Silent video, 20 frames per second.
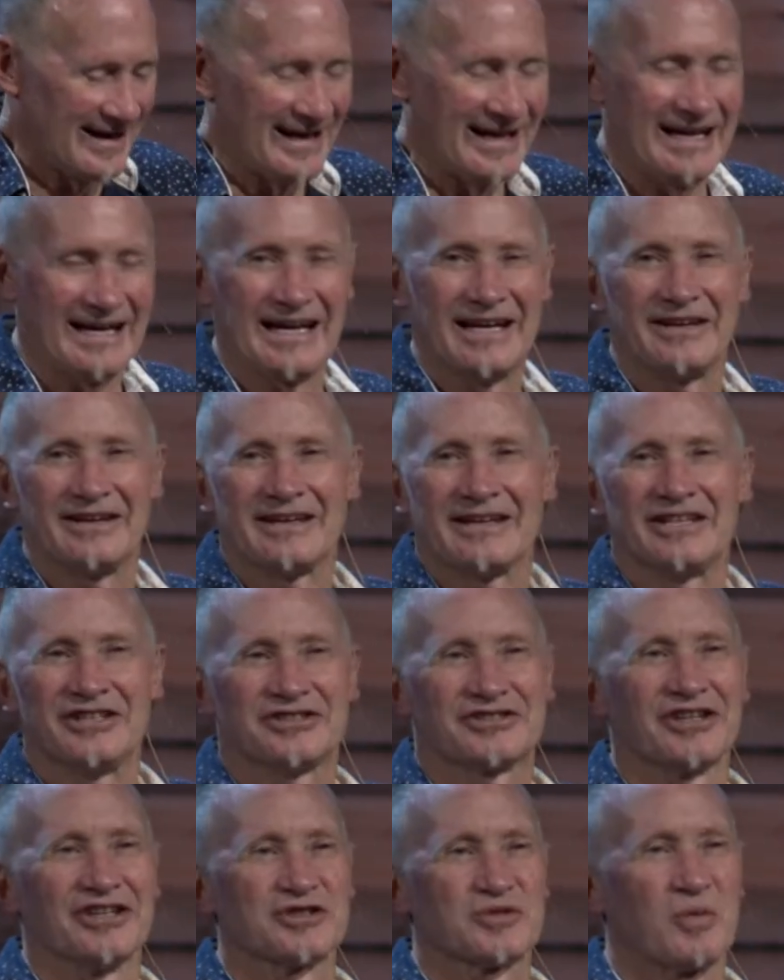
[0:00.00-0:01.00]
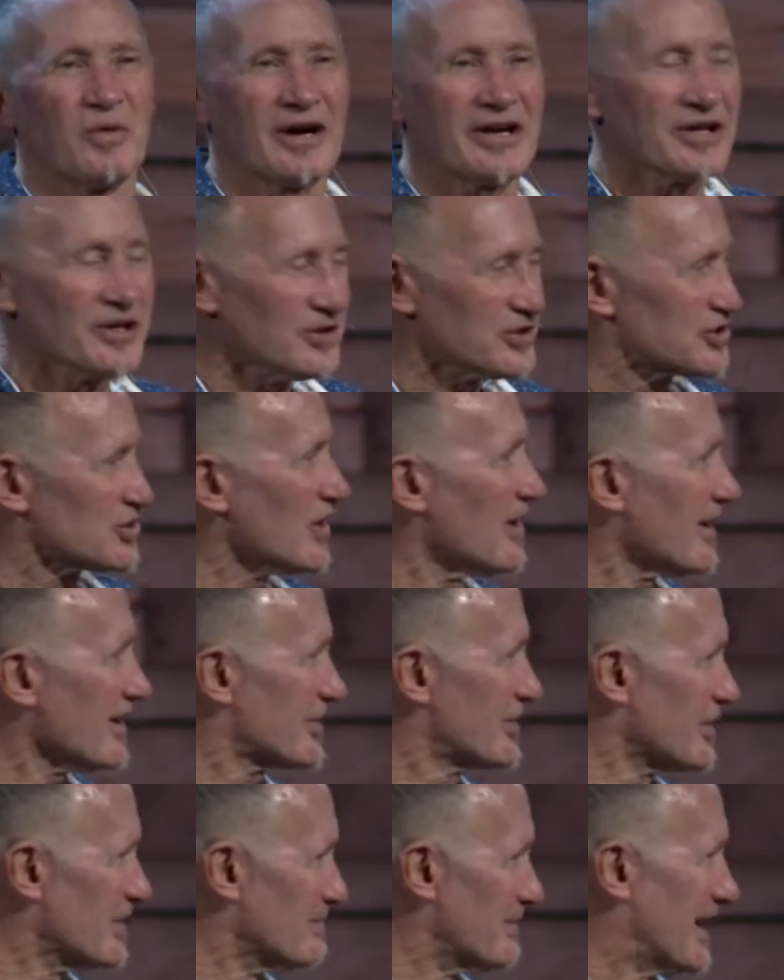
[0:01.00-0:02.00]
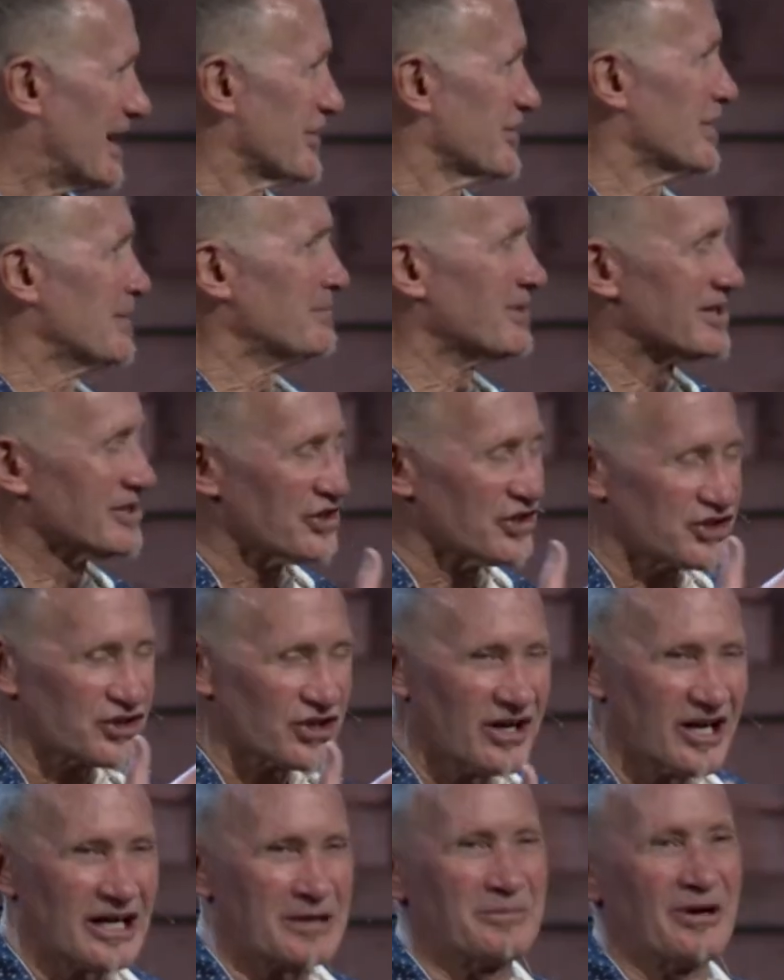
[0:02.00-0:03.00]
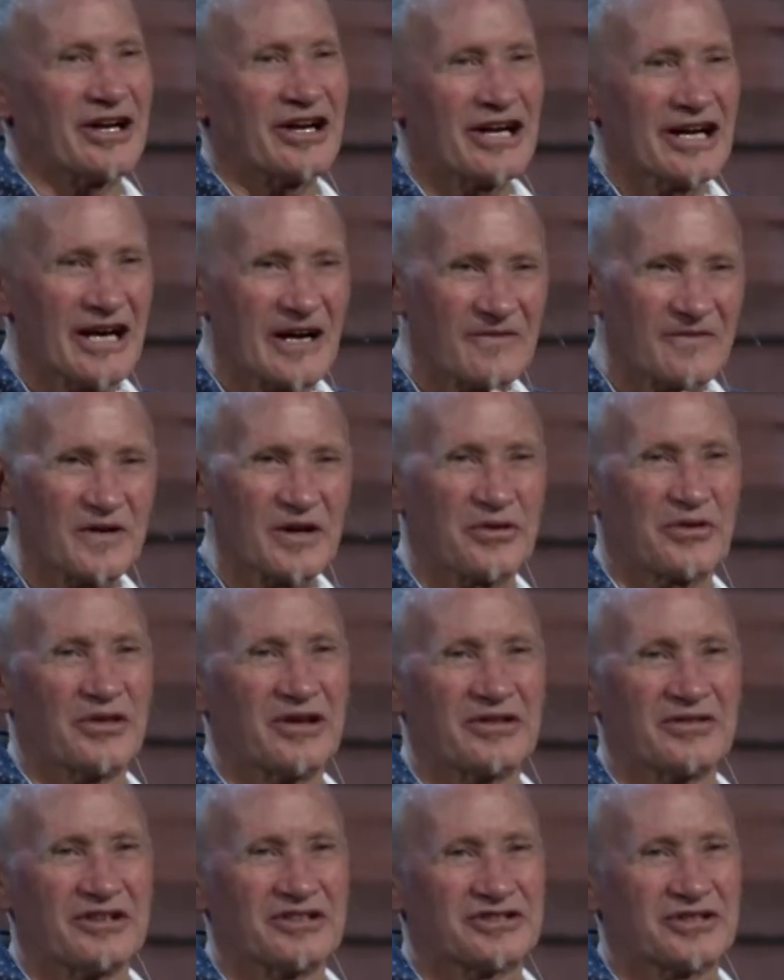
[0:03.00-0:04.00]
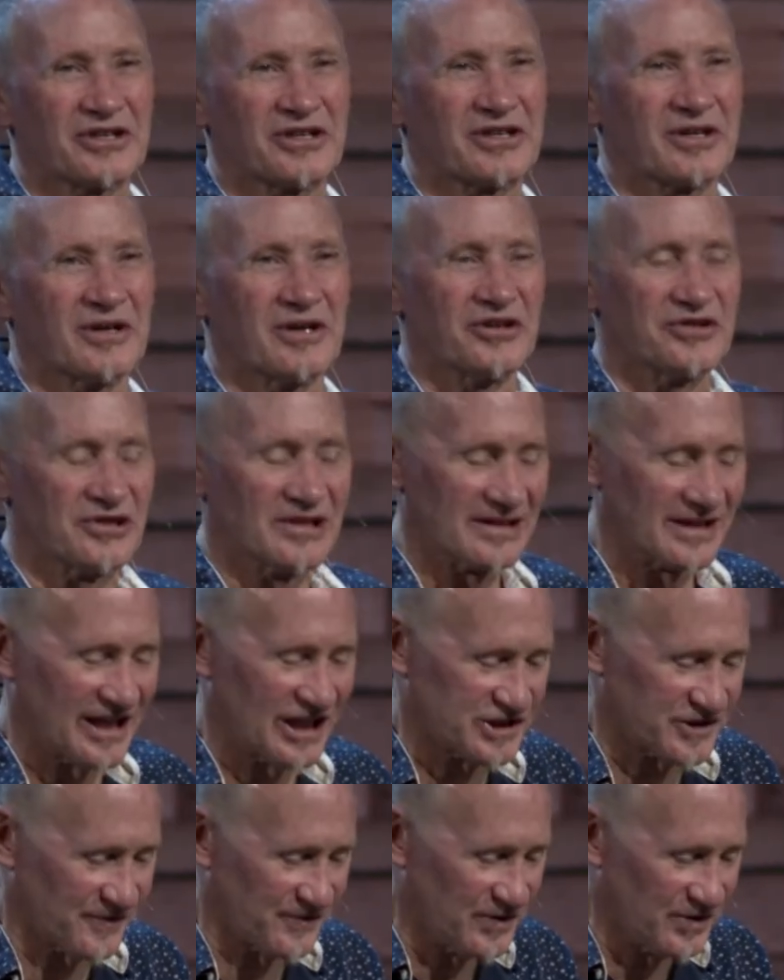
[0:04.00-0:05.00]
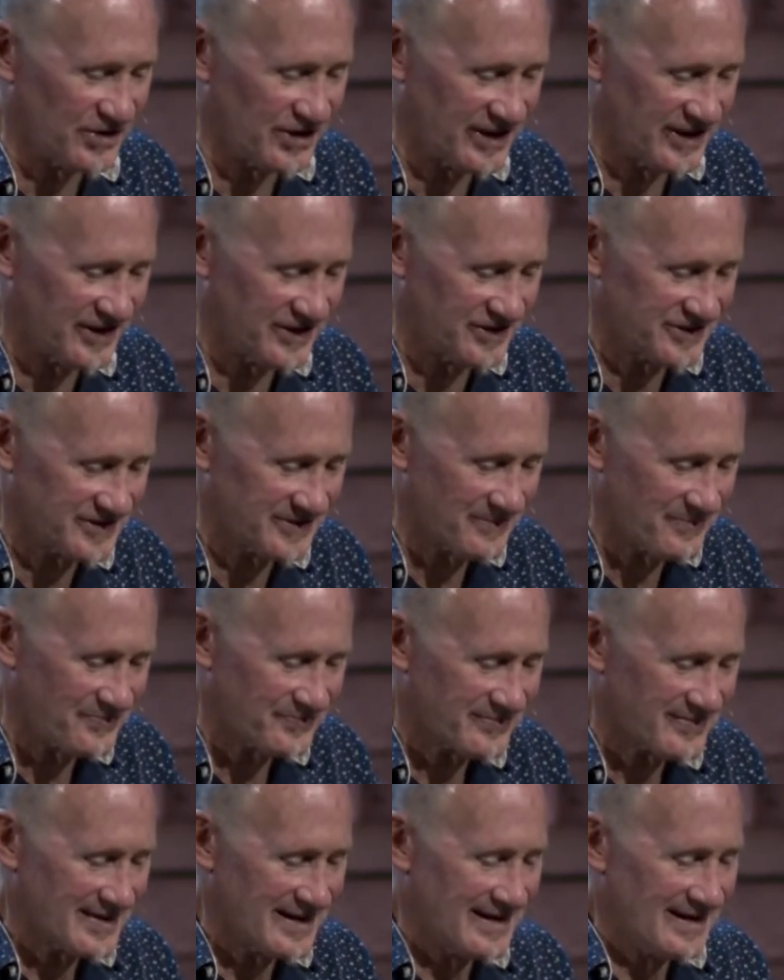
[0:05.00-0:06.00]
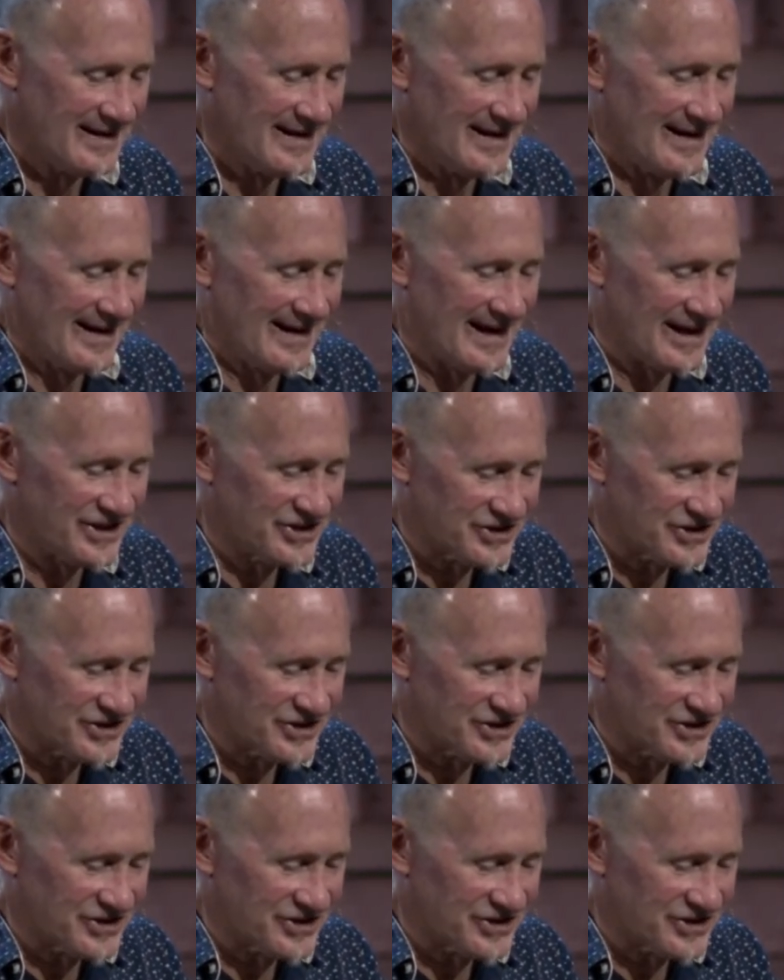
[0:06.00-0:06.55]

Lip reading: And he says, "What are you talking about?" They begin to talk about everything that's occurred the last few days. And